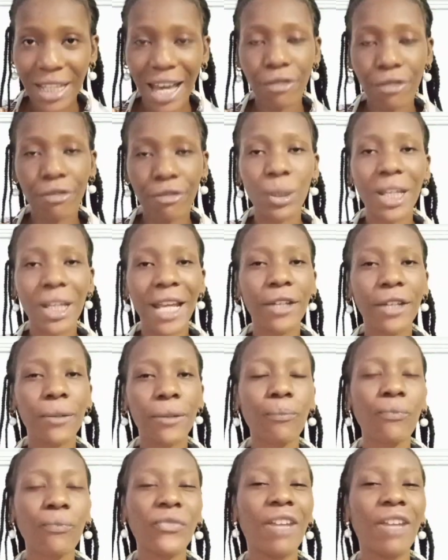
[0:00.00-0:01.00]
I feel like
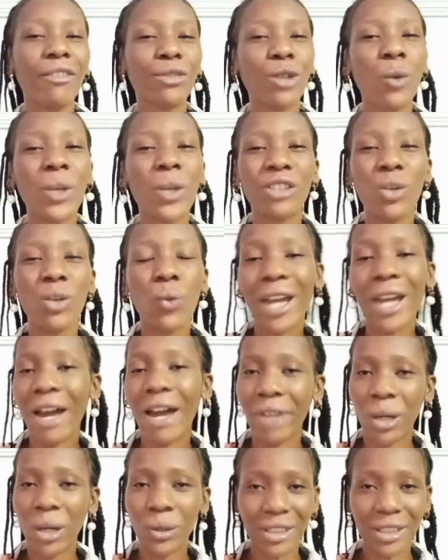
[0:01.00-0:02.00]
there is always a way
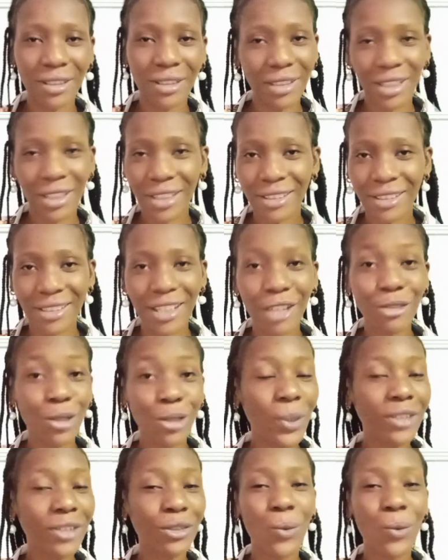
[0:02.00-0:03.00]
around these things. There is
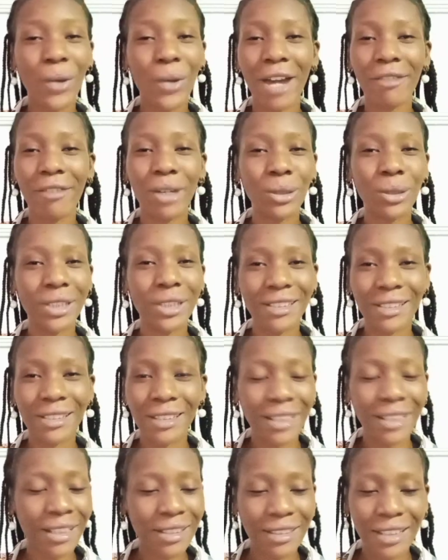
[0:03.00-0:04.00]
always a way around these
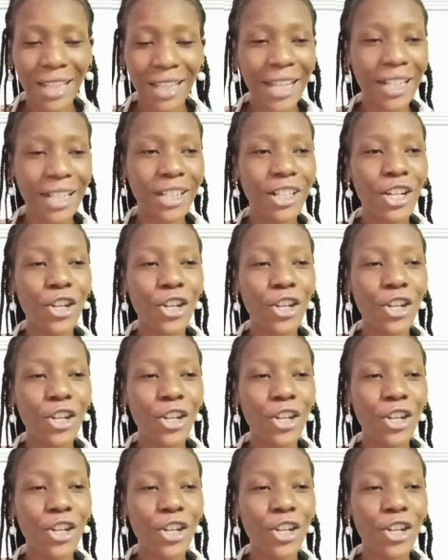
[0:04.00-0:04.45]
things. Like,